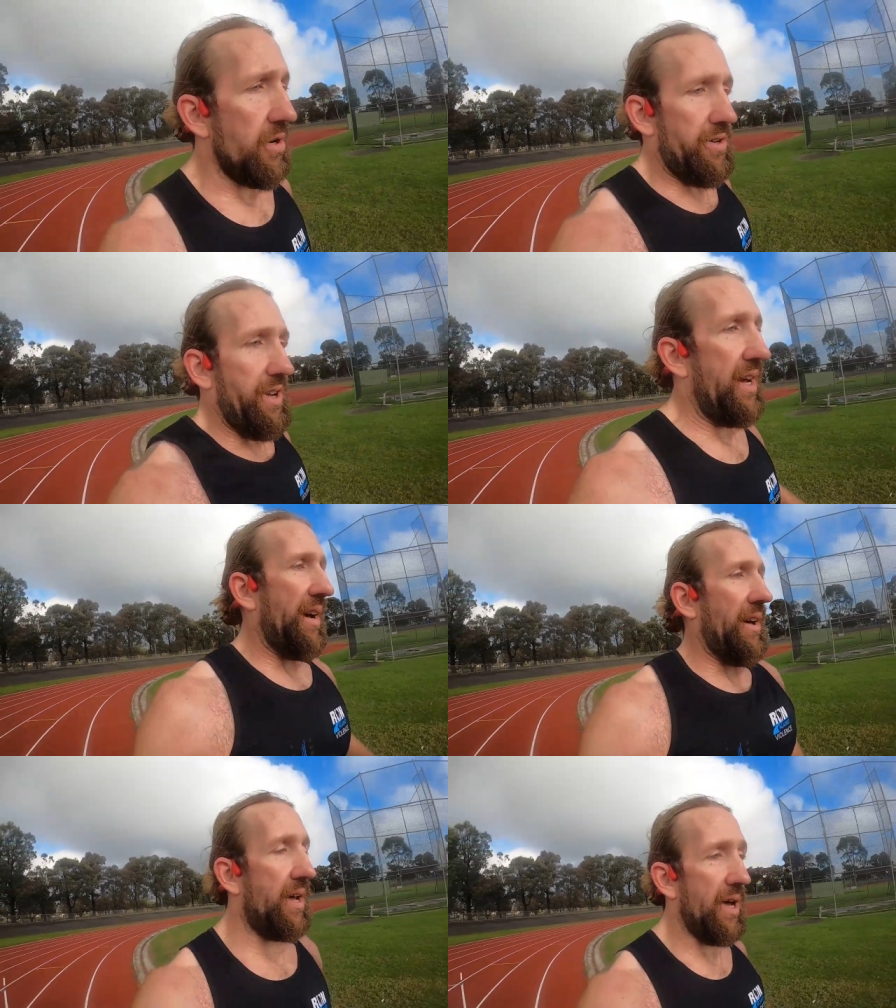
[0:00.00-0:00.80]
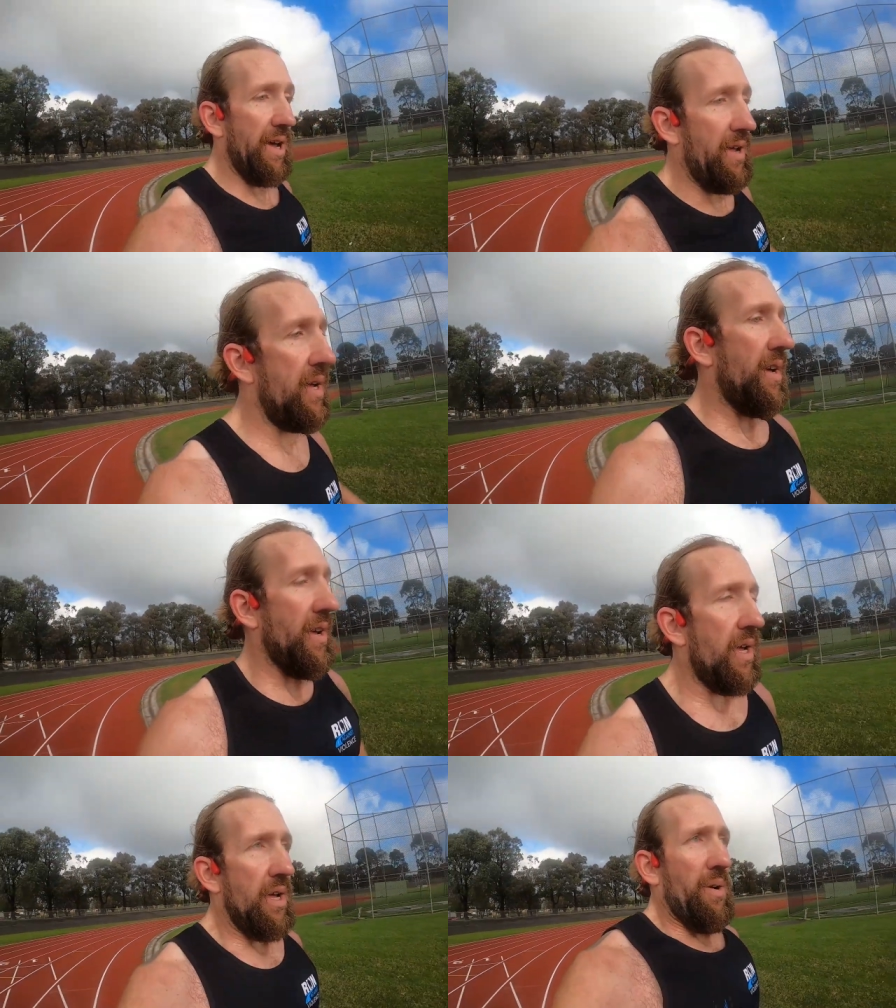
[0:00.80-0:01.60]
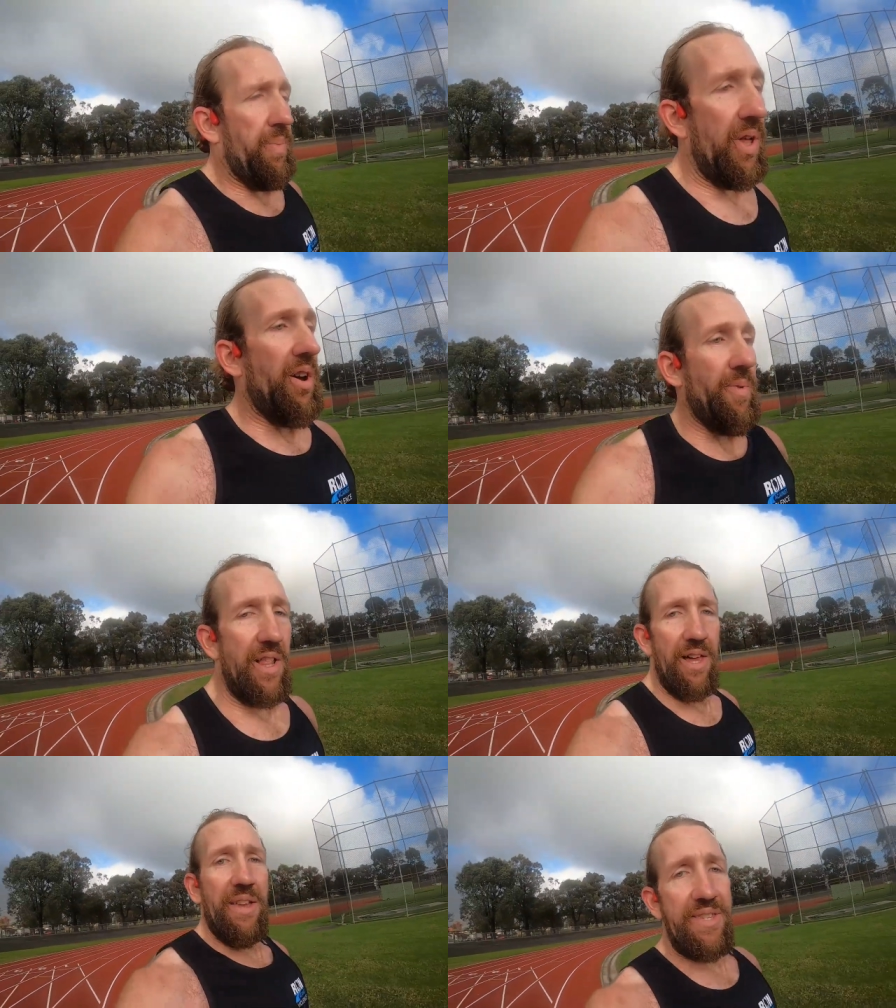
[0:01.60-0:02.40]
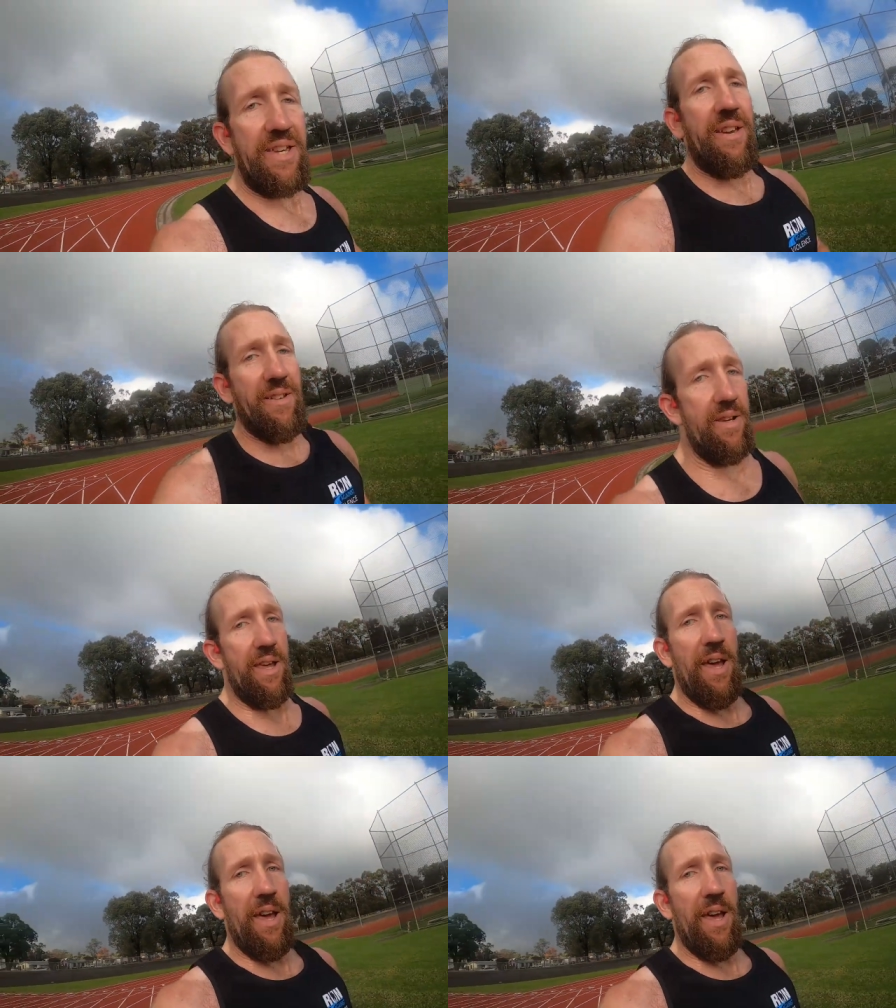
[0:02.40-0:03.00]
could blow my legs out,